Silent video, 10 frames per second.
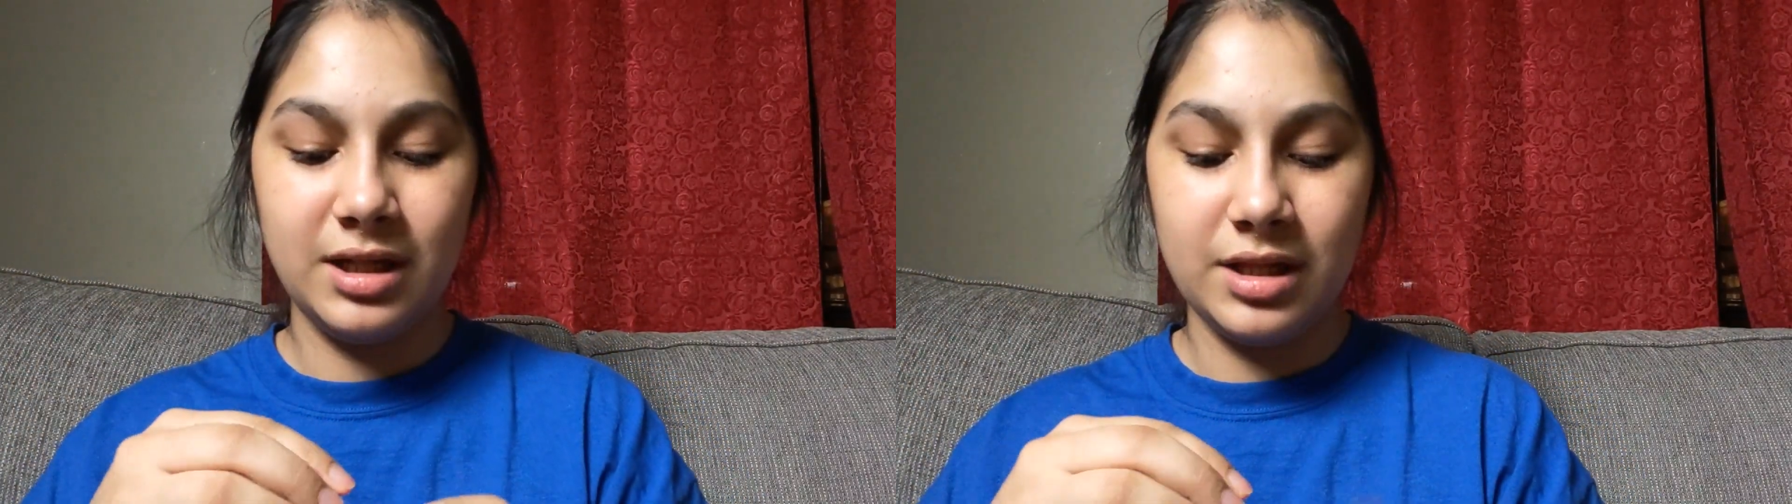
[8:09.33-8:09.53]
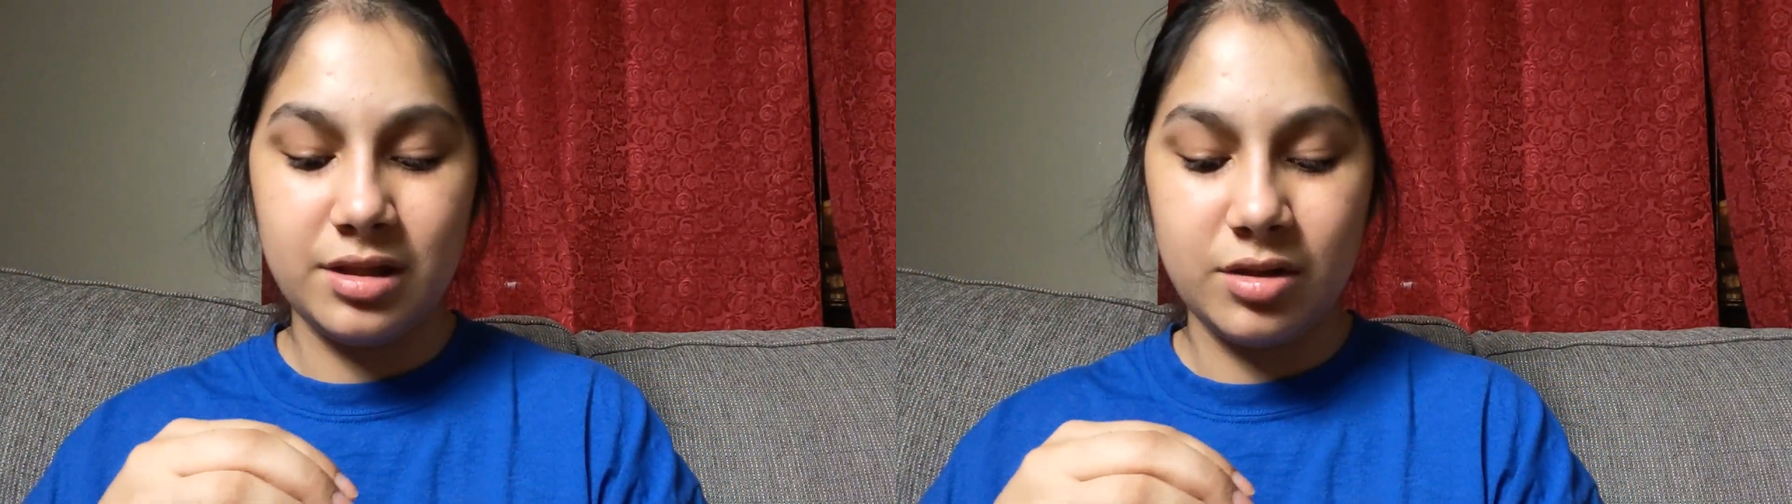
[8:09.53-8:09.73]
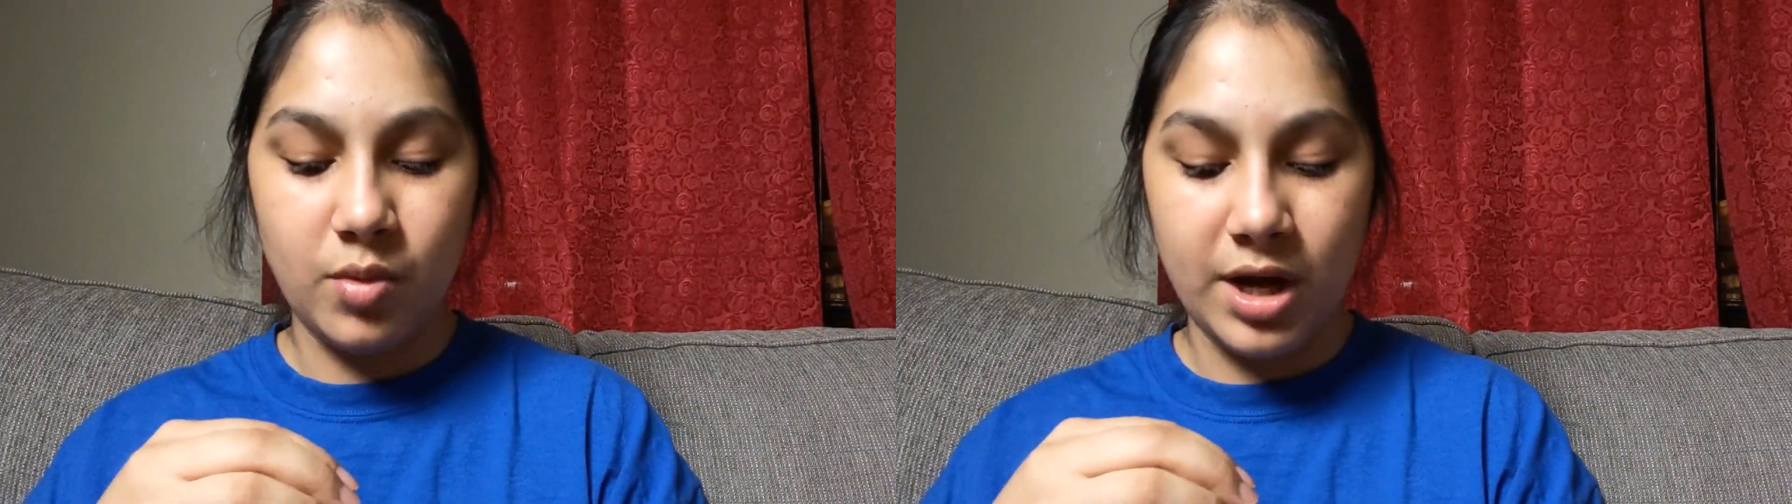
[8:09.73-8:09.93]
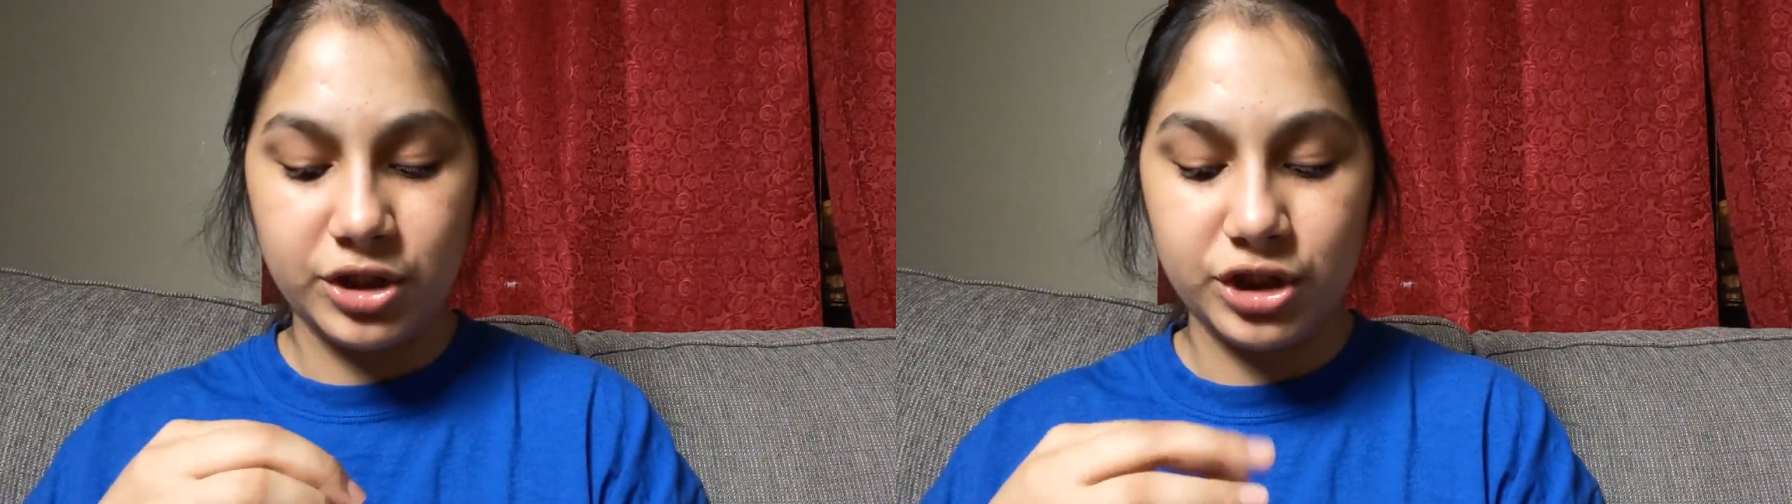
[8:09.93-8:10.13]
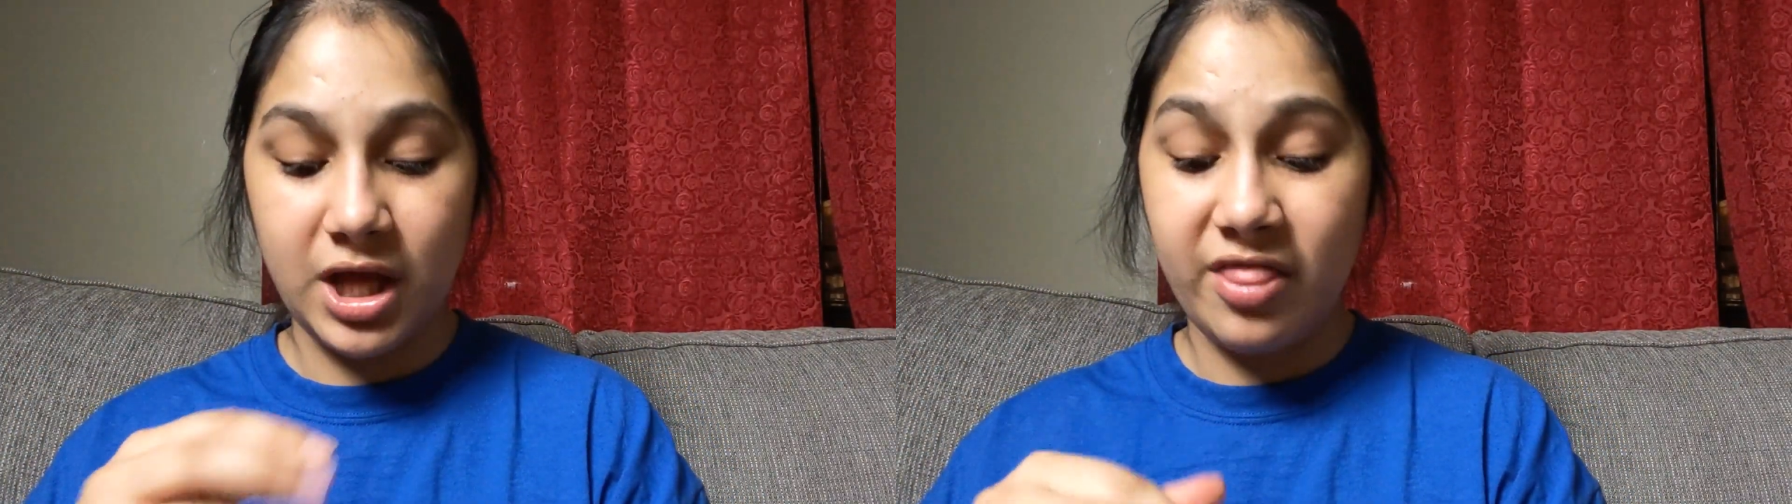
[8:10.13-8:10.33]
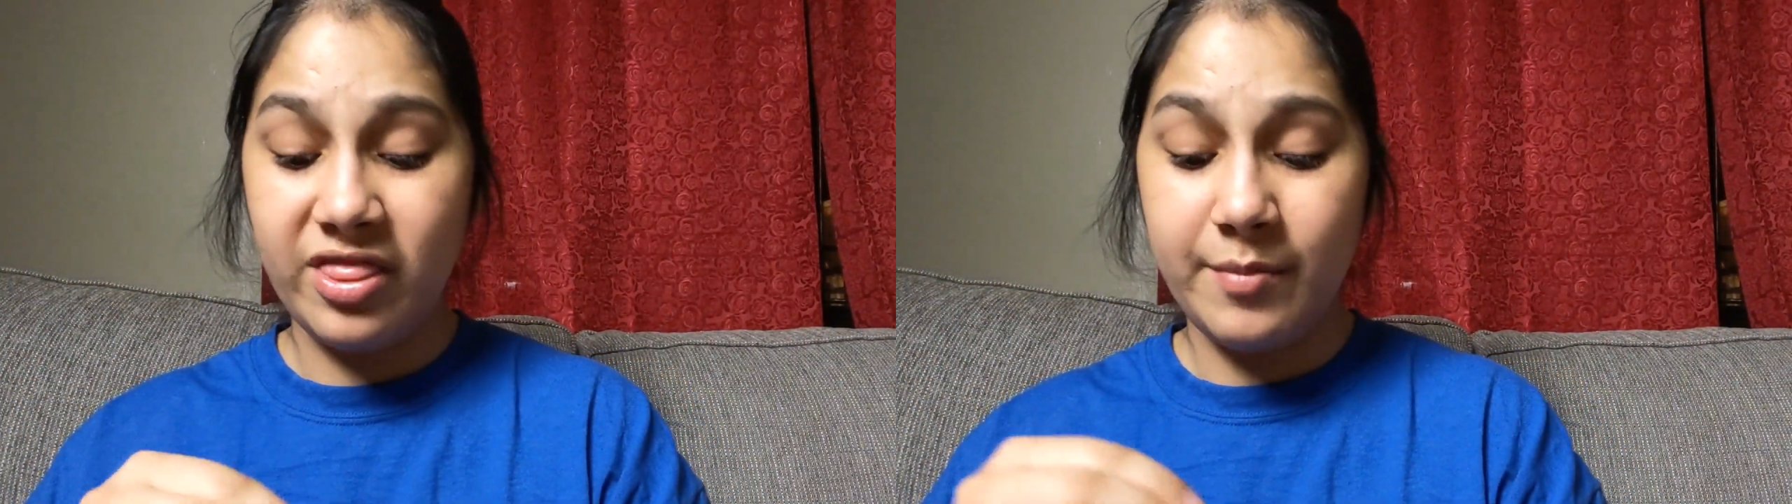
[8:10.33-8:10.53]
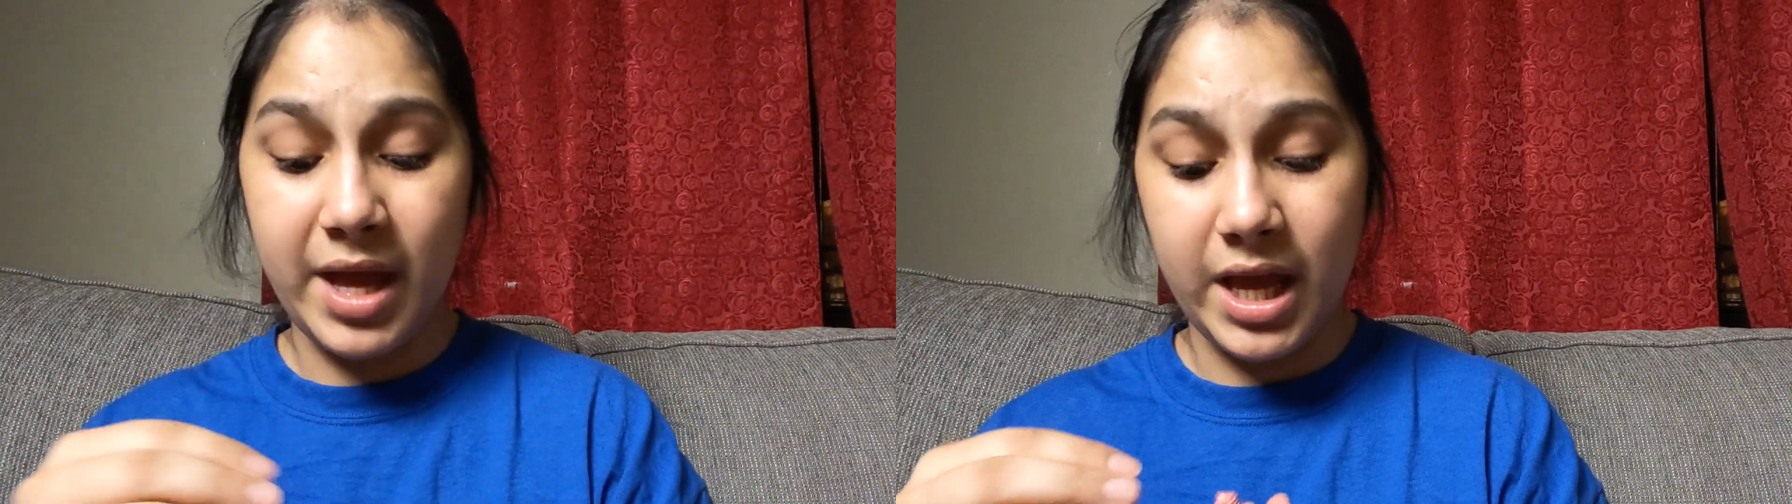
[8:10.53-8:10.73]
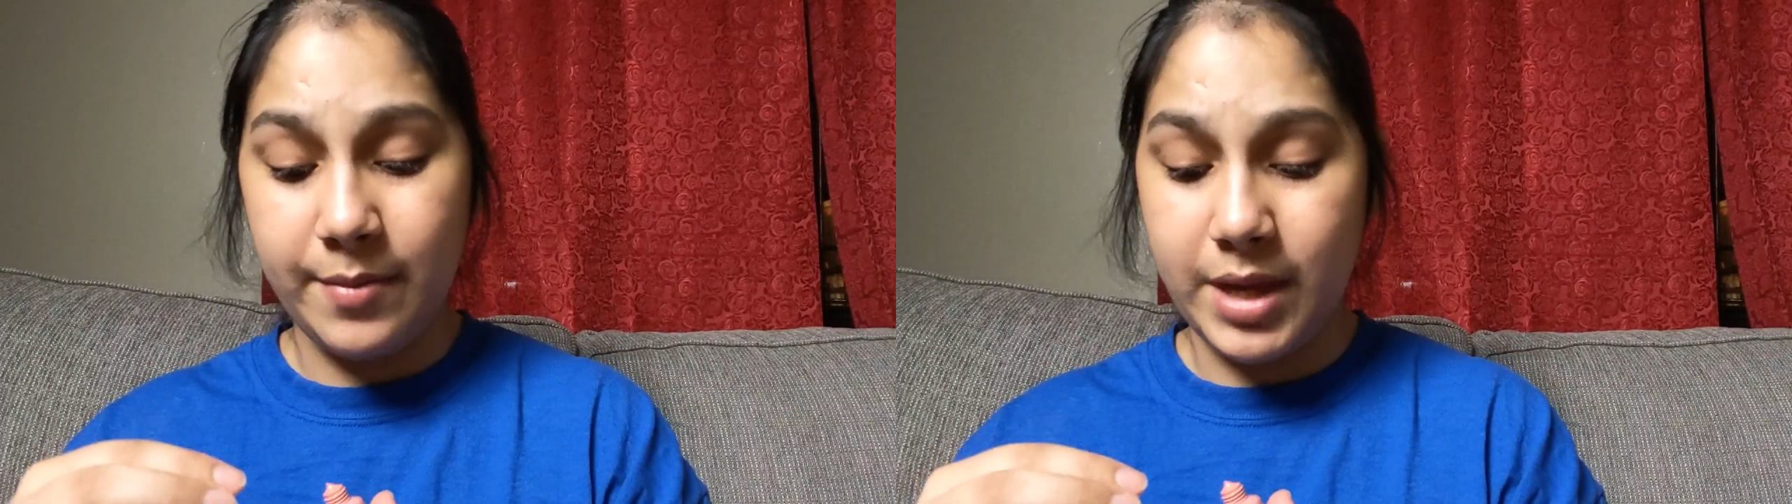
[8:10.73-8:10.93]
Let's swatch the
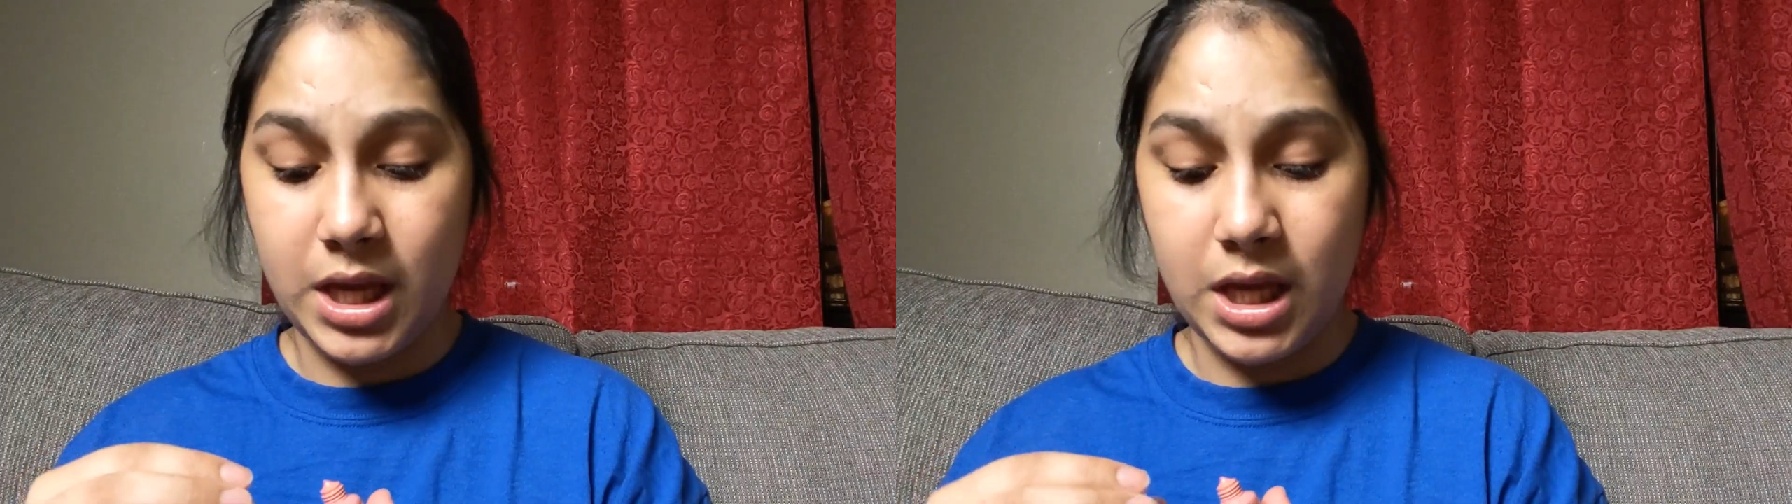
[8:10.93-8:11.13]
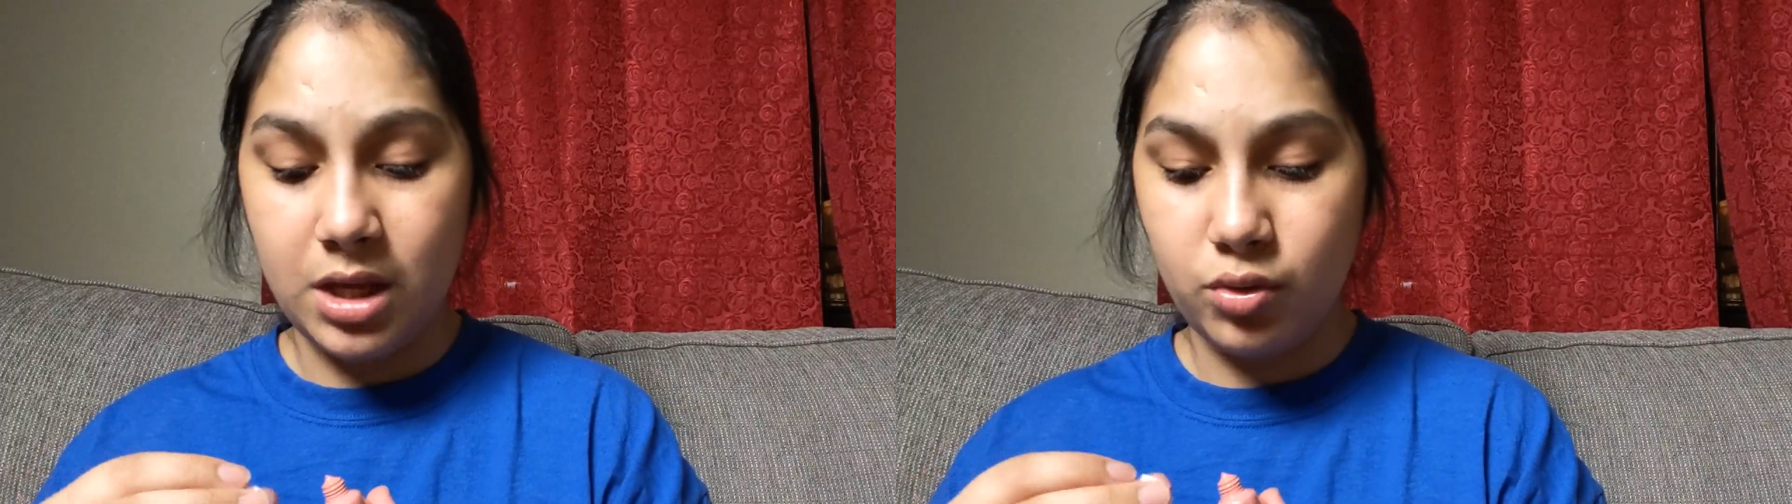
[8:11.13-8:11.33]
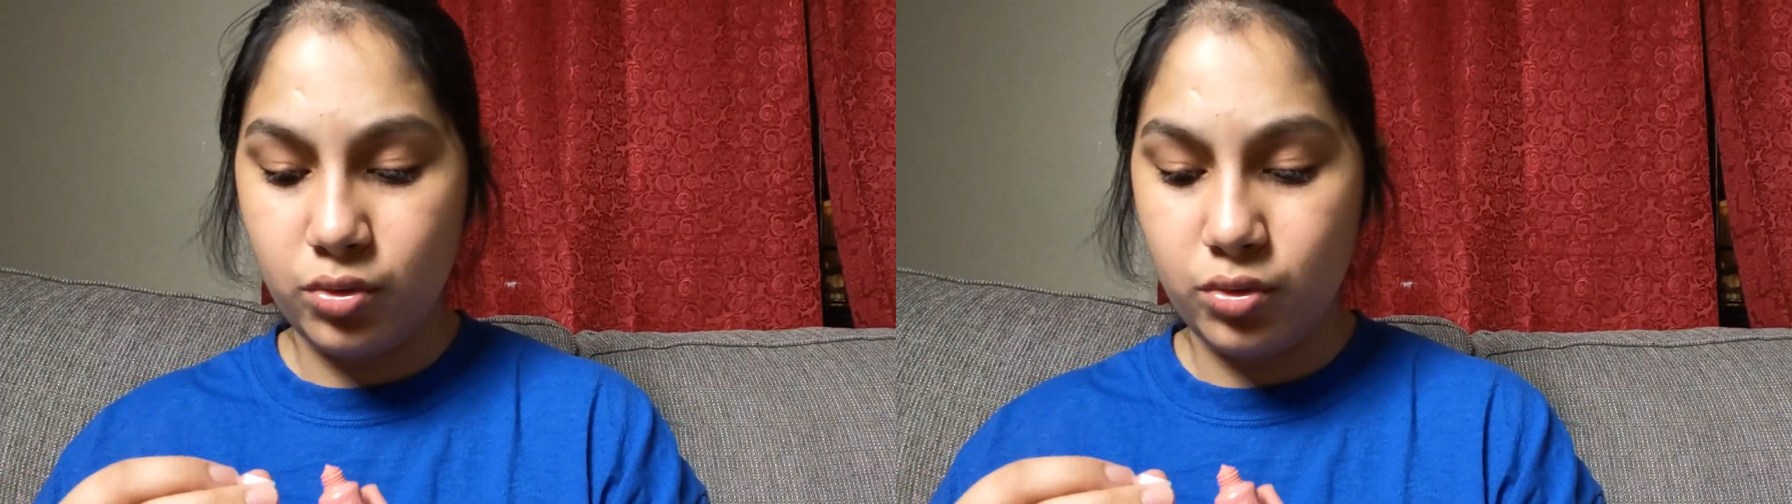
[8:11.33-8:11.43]
baby.